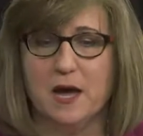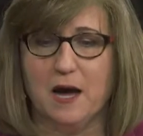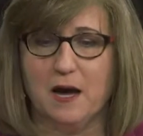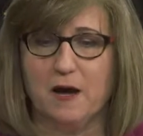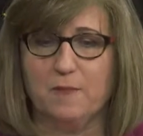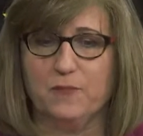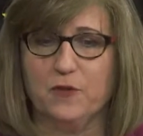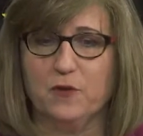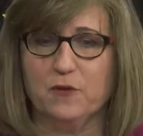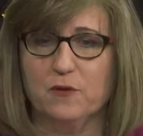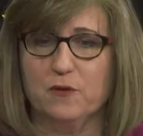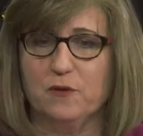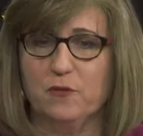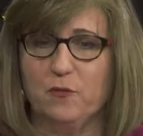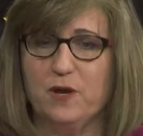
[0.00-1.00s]
Um,
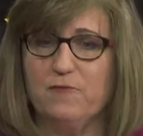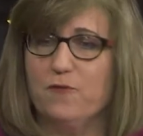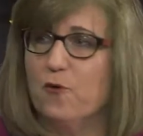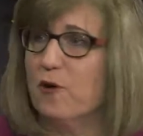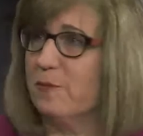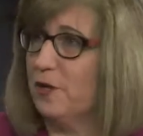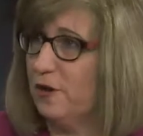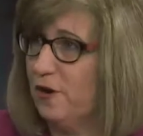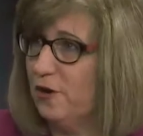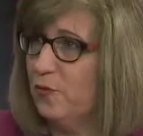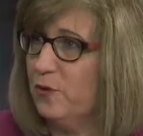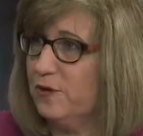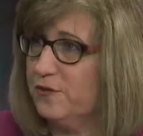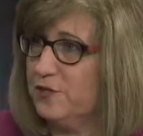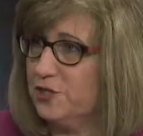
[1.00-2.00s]
we formed, along
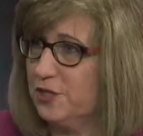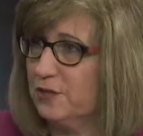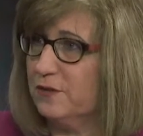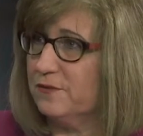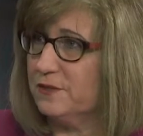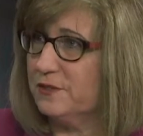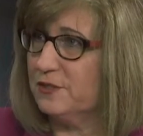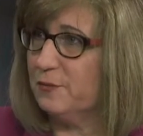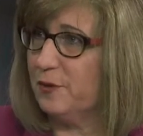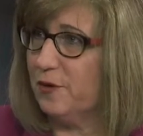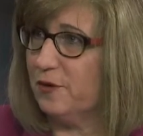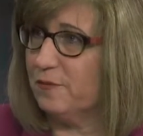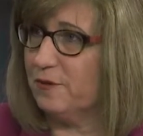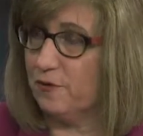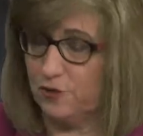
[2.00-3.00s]
with the sheriff's
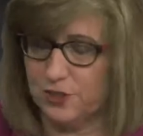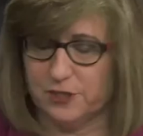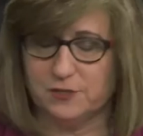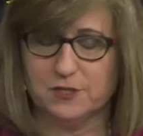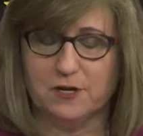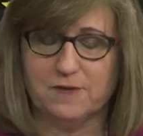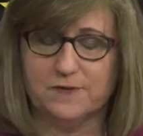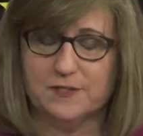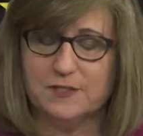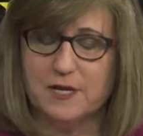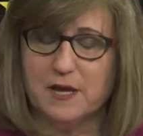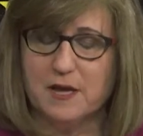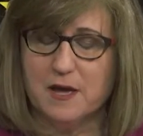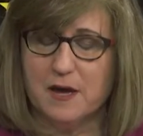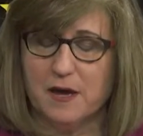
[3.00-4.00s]
department or sheriff's office,
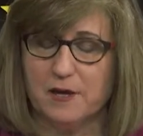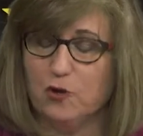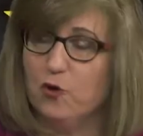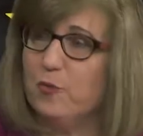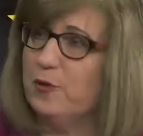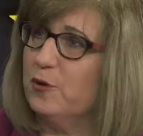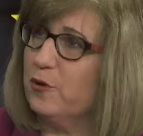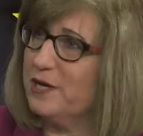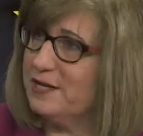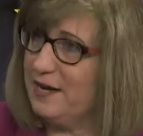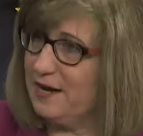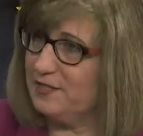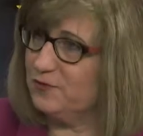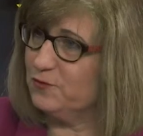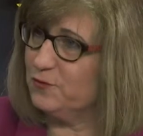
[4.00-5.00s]
an opioid
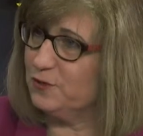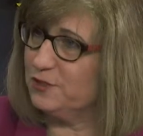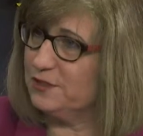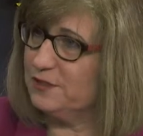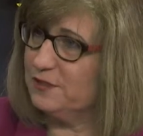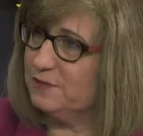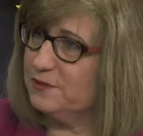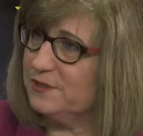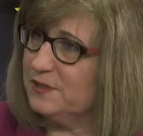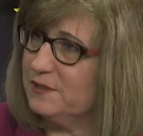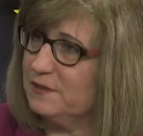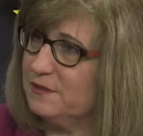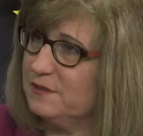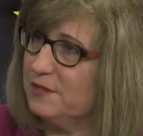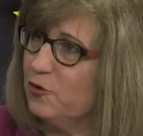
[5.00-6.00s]
task force. Mm -hmm. It was
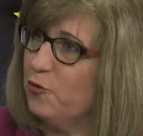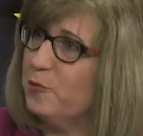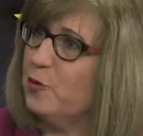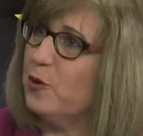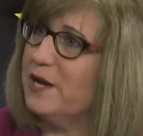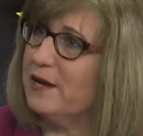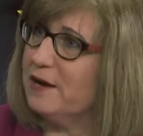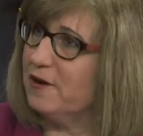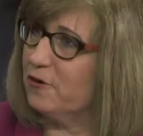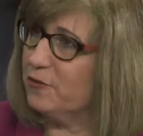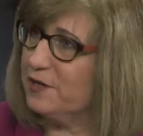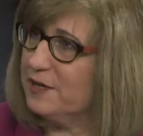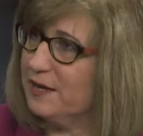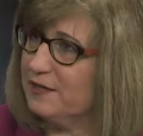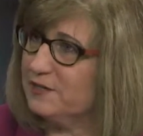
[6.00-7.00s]
mm-hmm. the, the, opioid and
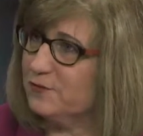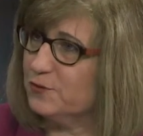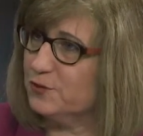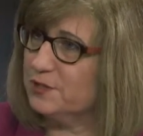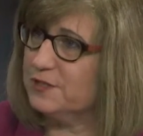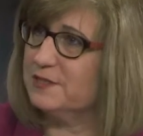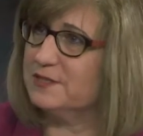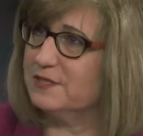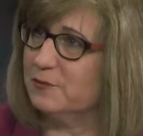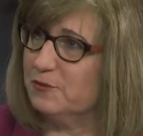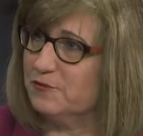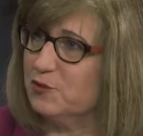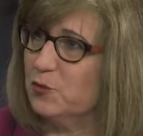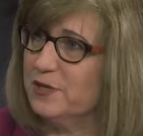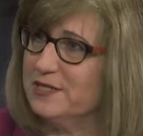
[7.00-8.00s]
heroin task force in the summer
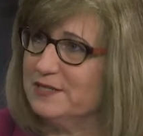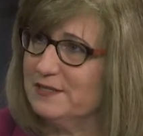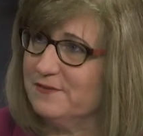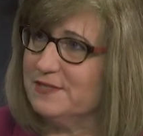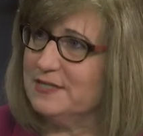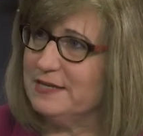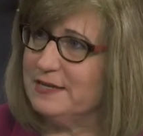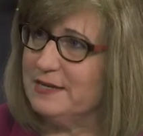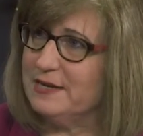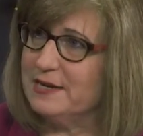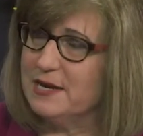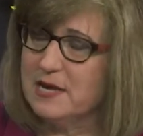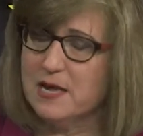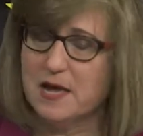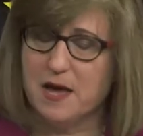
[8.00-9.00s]
of 2017. Mm
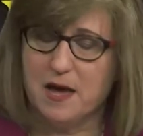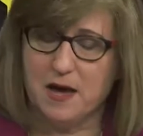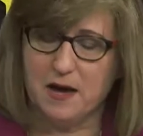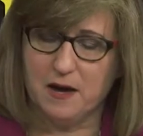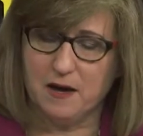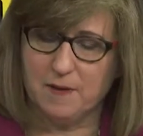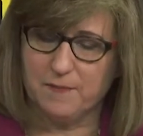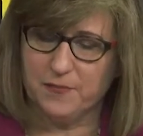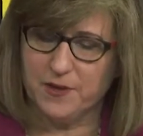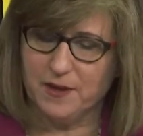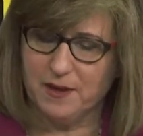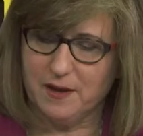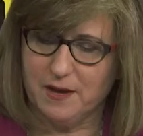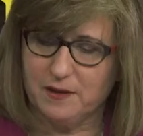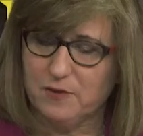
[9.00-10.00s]
-hmm. um,
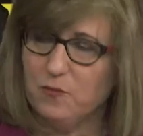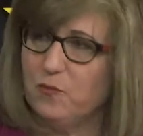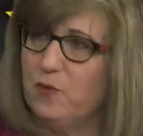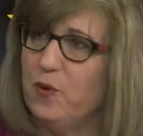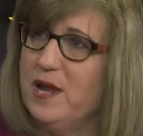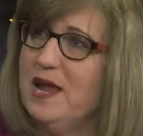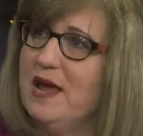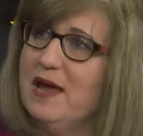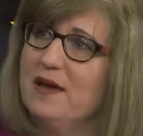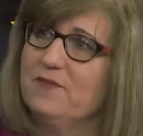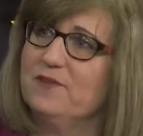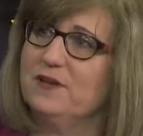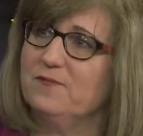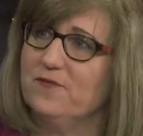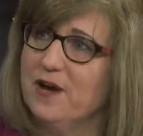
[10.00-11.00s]
and we
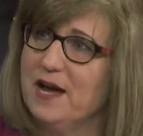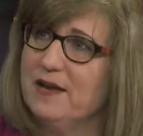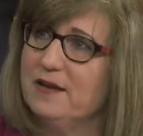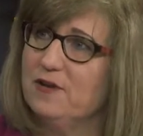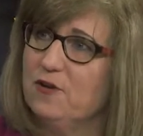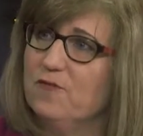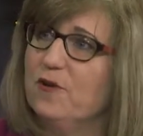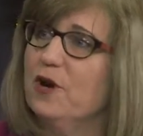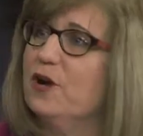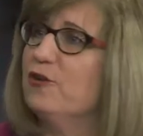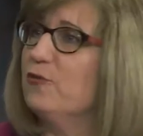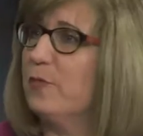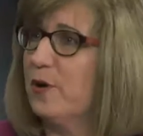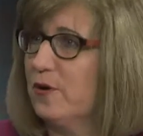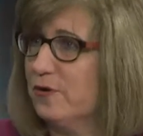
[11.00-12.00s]
have invited over
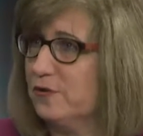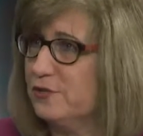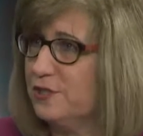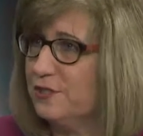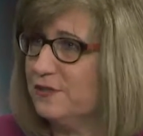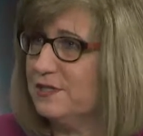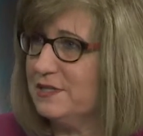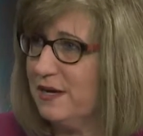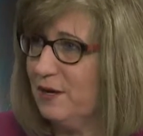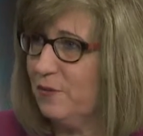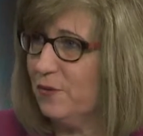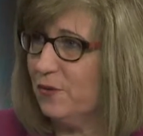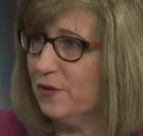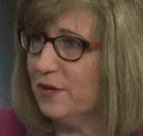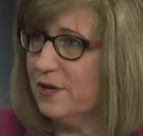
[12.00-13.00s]
100 partners to the
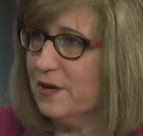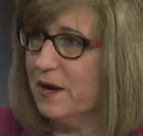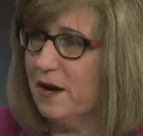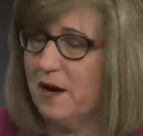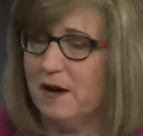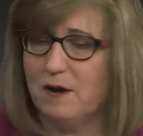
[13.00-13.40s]
table. Mm -hmm.